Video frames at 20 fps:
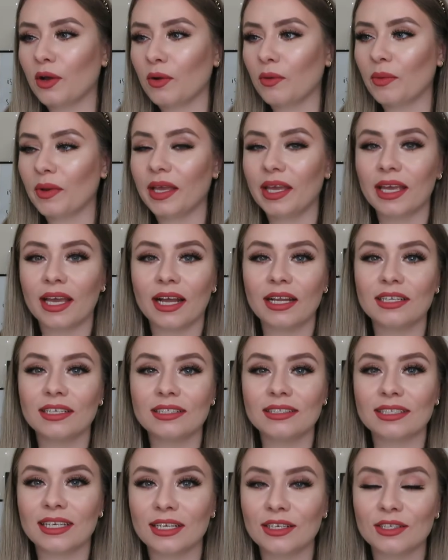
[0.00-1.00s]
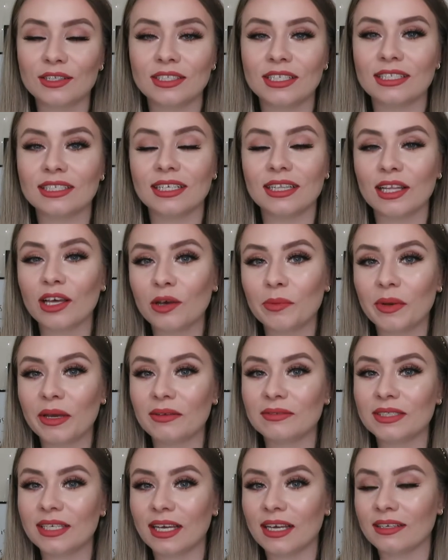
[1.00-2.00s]
long week and your skin just needs a little
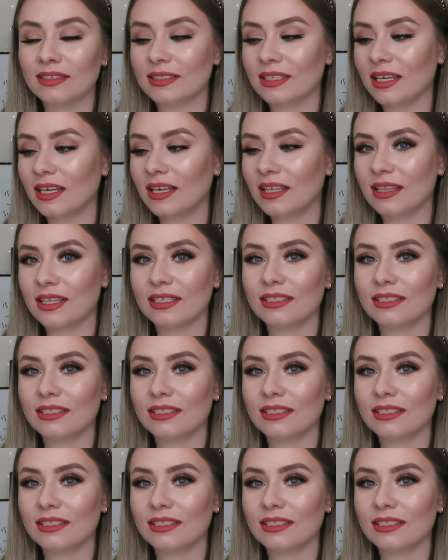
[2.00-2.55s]
bit of TLC,